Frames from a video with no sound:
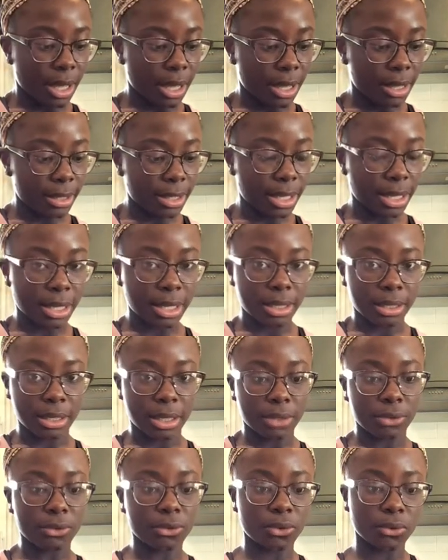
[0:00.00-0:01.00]
And then
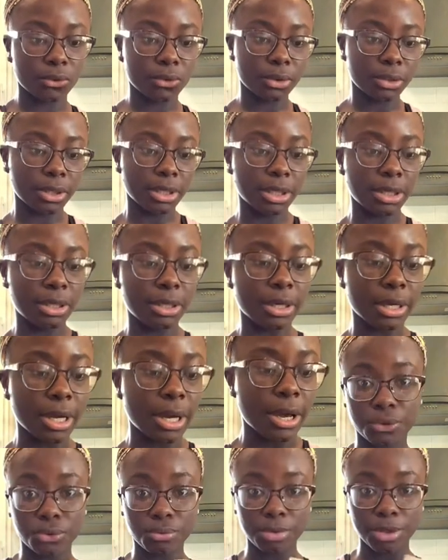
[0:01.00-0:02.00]
you're going to need
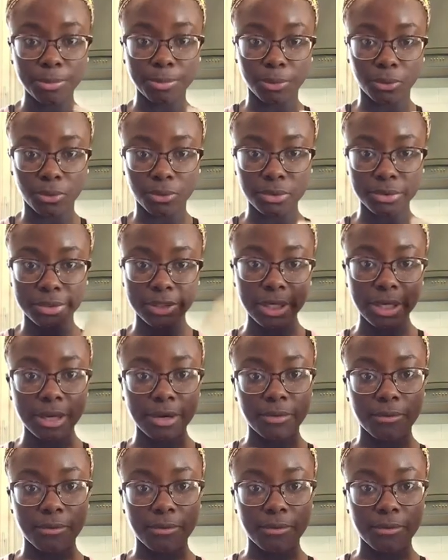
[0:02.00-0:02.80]
three bowls,